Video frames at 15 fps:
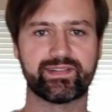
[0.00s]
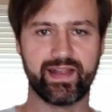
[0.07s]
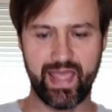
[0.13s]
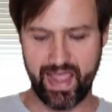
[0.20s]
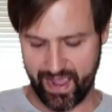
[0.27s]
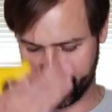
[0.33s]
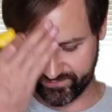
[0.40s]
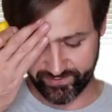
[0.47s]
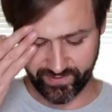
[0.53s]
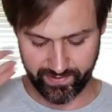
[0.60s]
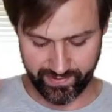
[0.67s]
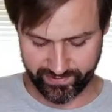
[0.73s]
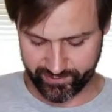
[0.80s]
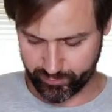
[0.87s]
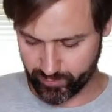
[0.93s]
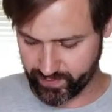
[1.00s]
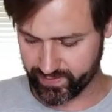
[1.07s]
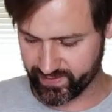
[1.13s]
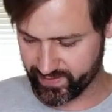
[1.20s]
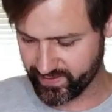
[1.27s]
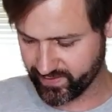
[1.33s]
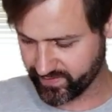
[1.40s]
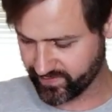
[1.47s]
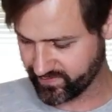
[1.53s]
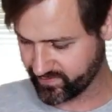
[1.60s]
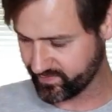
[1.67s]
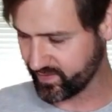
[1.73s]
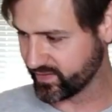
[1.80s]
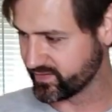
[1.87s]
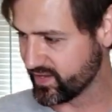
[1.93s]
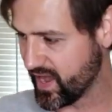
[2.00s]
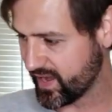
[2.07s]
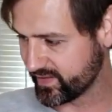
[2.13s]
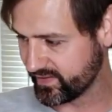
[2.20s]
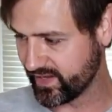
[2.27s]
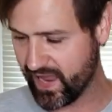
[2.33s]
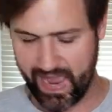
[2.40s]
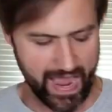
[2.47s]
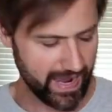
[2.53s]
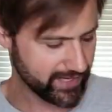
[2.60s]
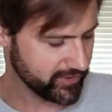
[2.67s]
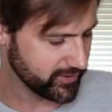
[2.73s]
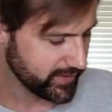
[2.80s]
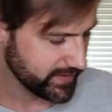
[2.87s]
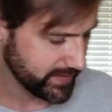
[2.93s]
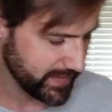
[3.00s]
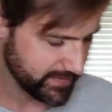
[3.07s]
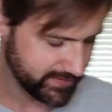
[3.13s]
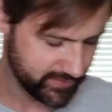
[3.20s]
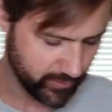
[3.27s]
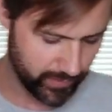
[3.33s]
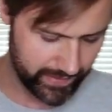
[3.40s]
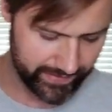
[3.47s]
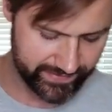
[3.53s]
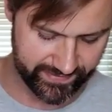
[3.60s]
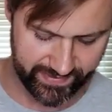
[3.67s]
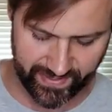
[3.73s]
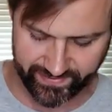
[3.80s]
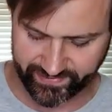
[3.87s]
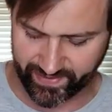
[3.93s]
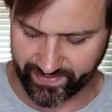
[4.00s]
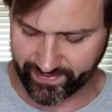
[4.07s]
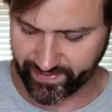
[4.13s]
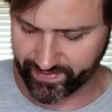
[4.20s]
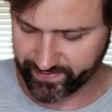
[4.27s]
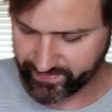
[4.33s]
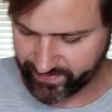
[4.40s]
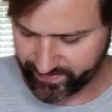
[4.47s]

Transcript: and a half. So this one is exactly accurate as to what it says on there.